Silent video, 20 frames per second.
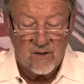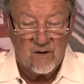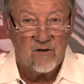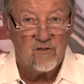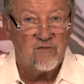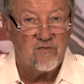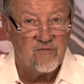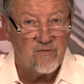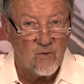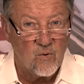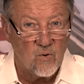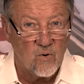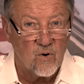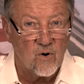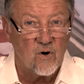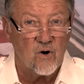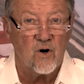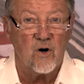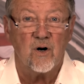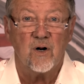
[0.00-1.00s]

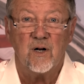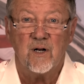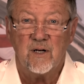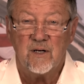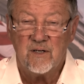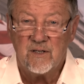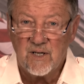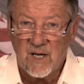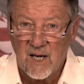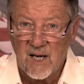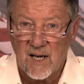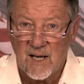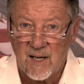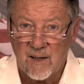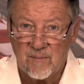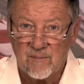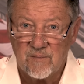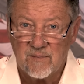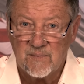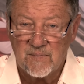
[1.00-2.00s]
four
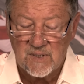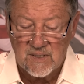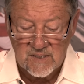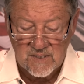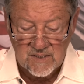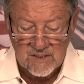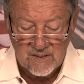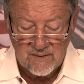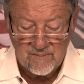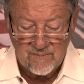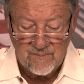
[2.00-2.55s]
times.